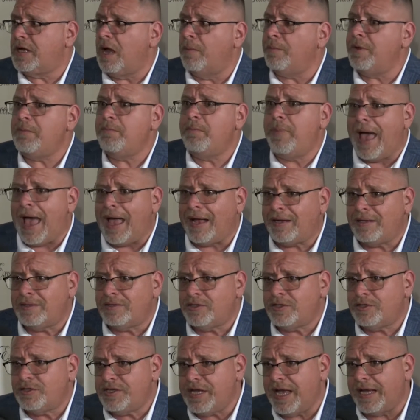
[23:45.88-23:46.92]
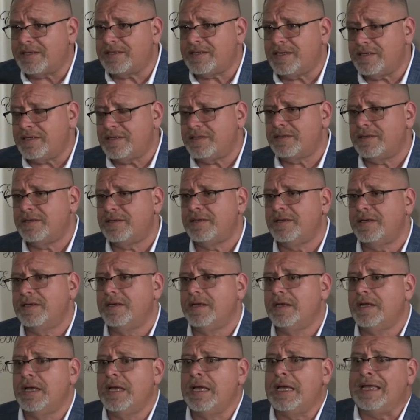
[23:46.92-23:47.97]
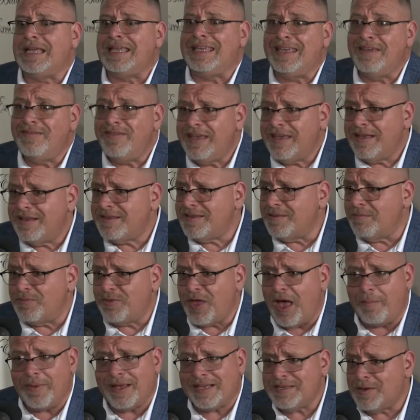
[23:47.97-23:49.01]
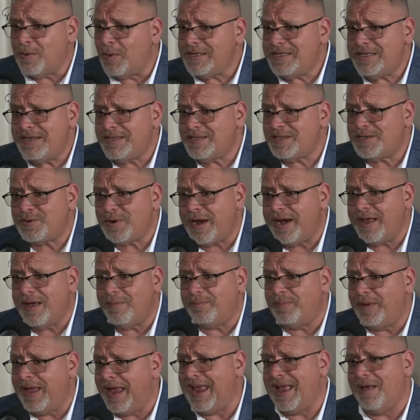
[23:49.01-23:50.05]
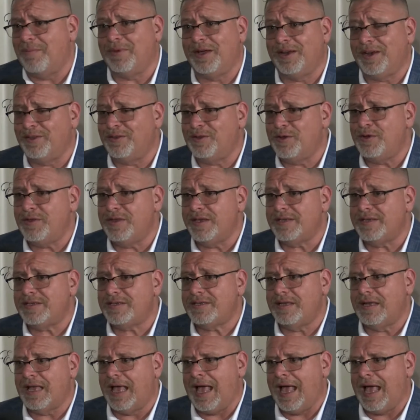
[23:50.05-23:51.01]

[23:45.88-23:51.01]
coming back to Texas, giving it some thought because it wasn't a straight up, hey, I'm going to do this.